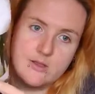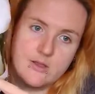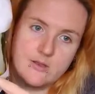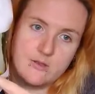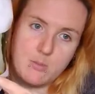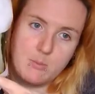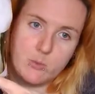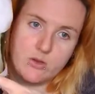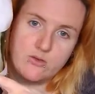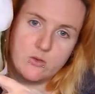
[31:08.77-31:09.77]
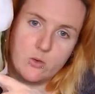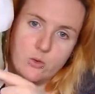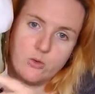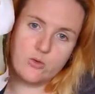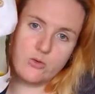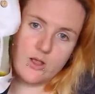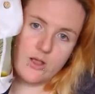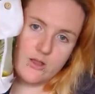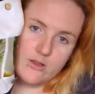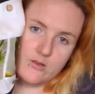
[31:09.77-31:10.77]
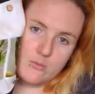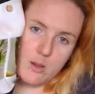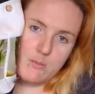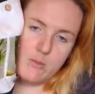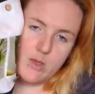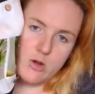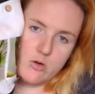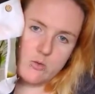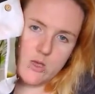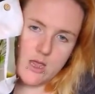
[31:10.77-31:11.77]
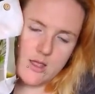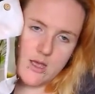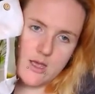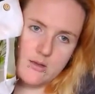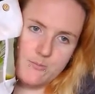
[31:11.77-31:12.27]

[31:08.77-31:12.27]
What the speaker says: this is my boy Socks, and this is my baby girl Eli.